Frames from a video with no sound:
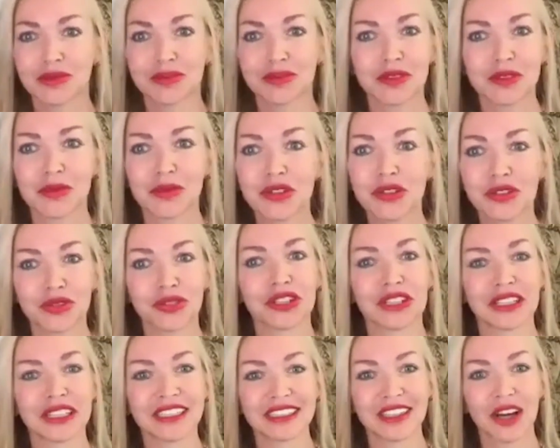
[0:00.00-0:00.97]
be
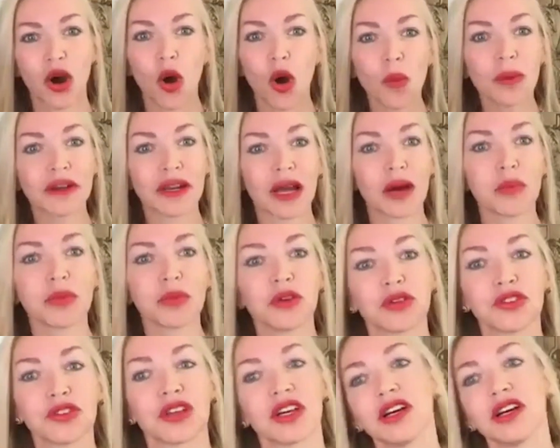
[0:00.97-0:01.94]
free, open up
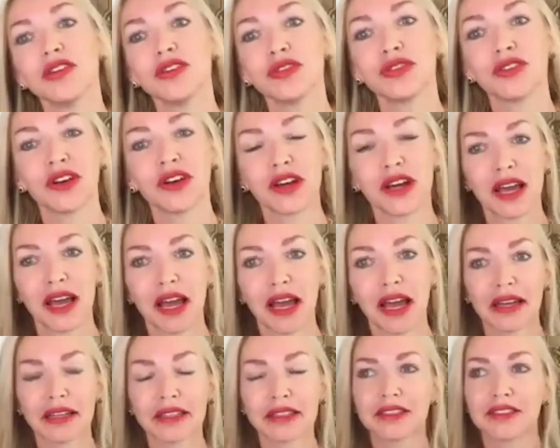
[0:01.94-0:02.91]
yourself,
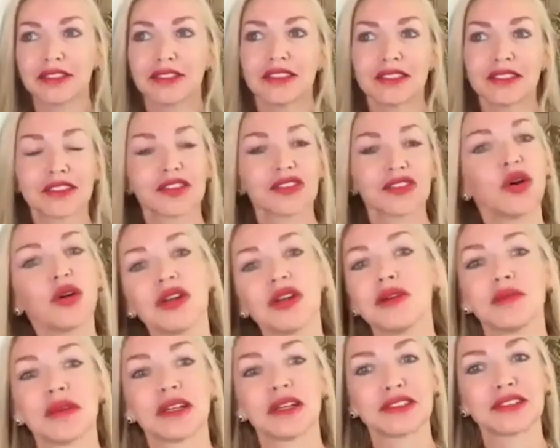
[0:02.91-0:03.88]
and there's no
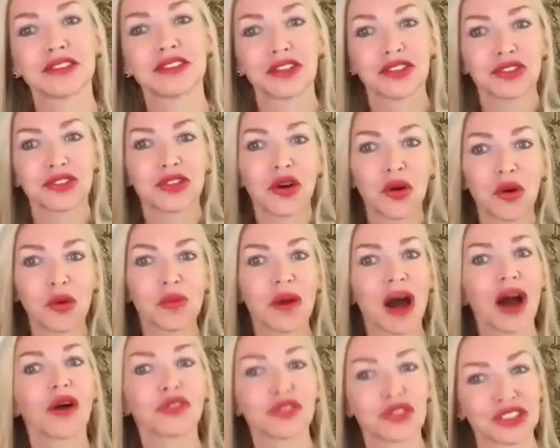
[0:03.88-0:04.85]
limits, there's no
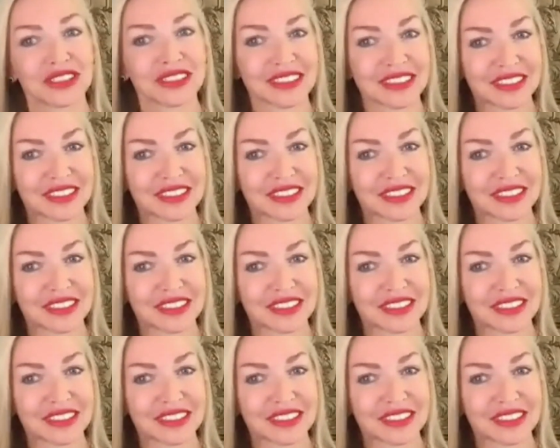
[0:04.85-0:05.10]
boundaries.